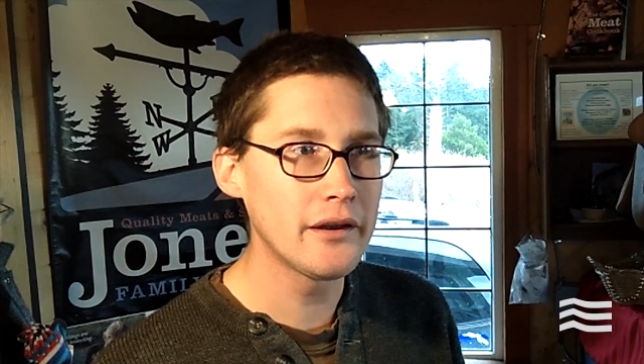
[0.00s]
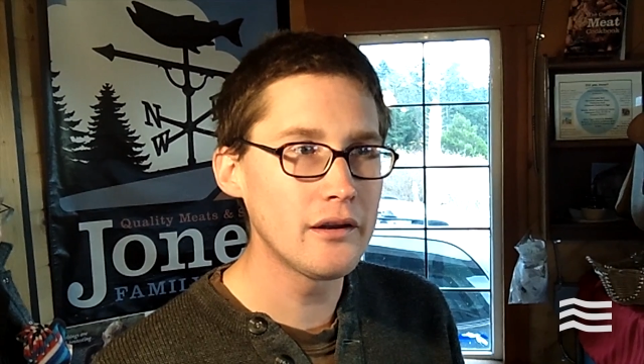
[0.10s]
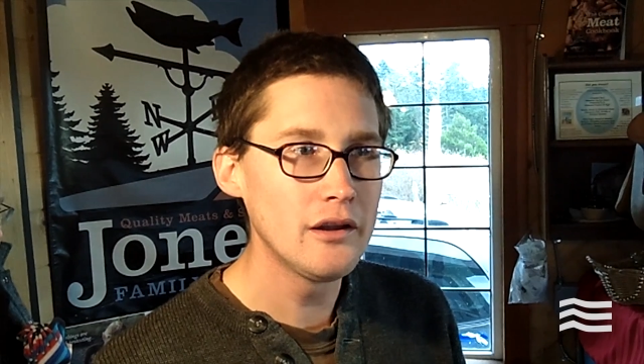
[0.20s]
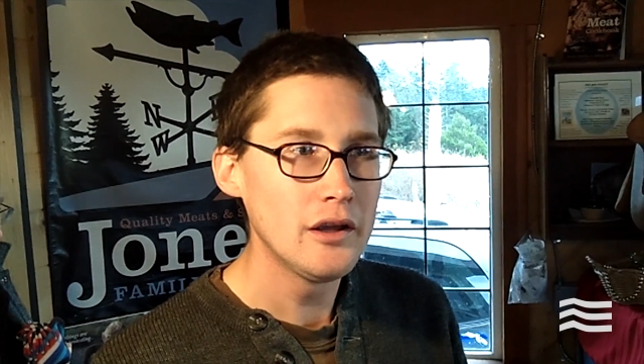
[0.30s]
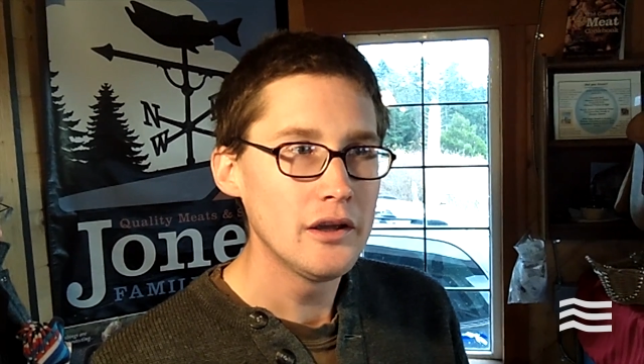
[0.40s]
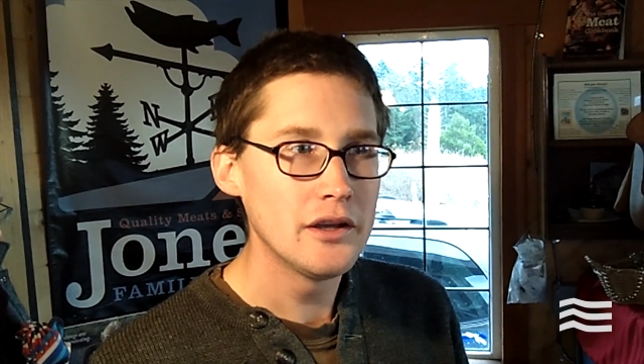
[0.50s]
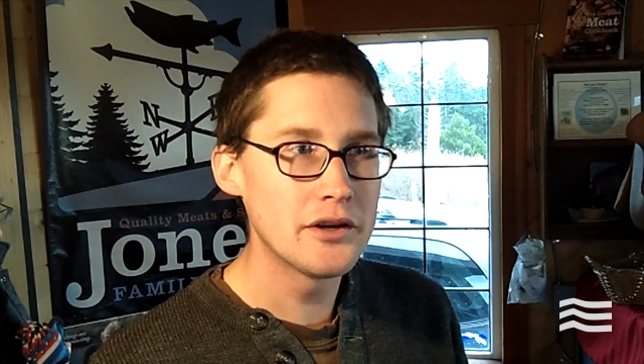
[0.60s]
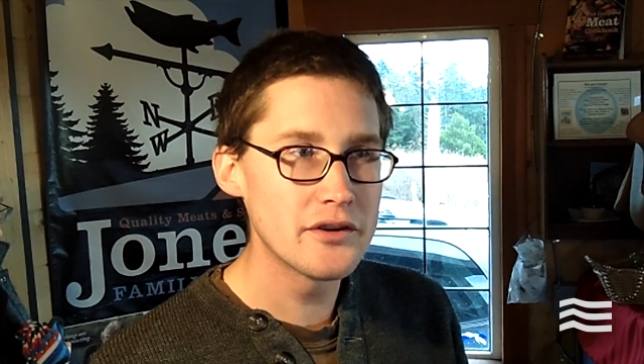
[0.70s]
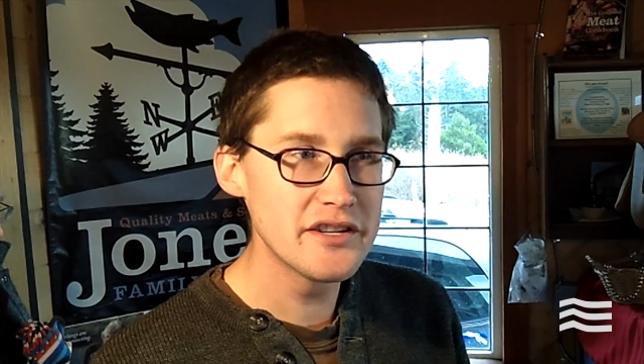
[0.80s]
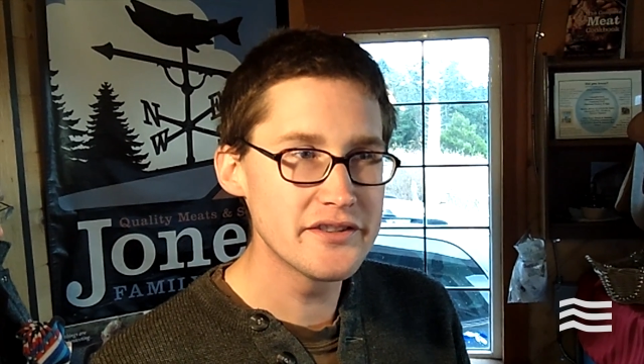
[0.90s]
And
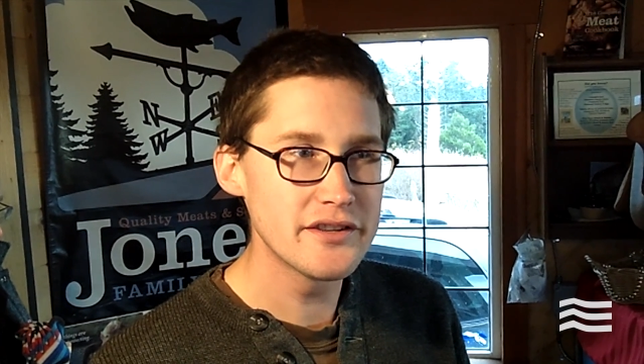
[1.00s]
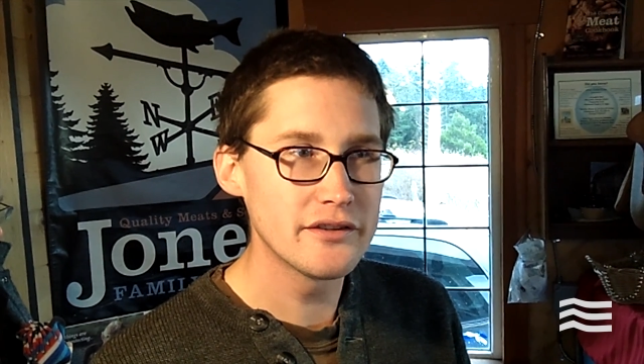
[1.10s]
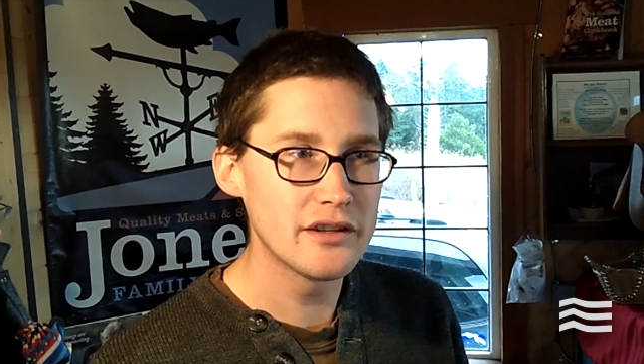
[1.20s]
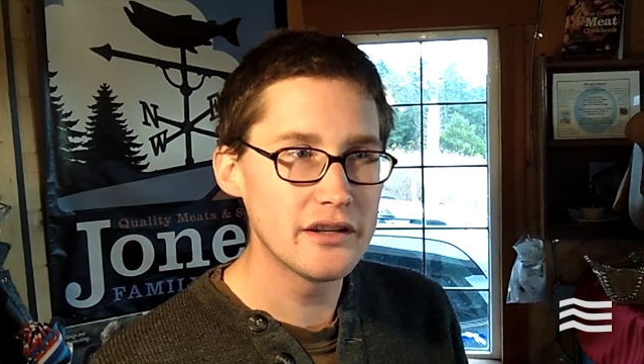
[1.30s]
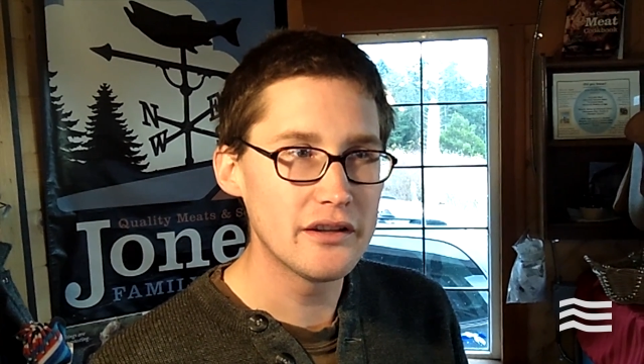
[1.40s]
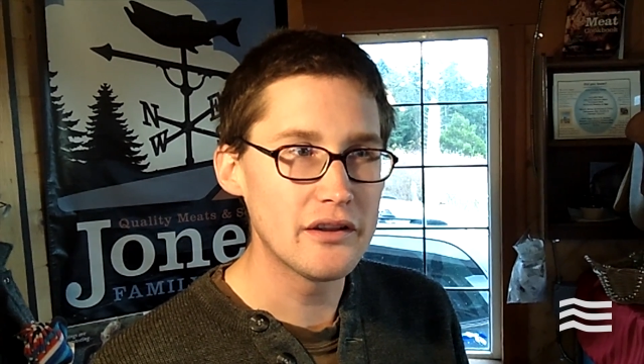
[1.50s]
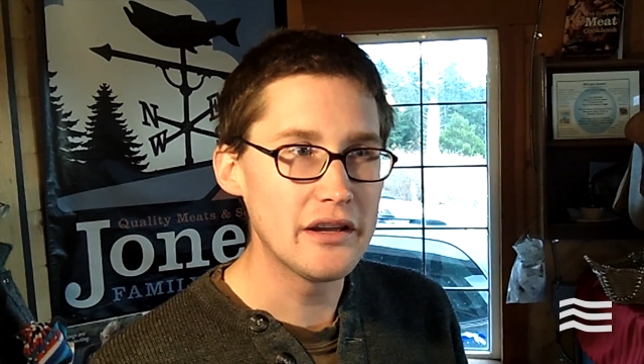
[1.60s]
increasingly,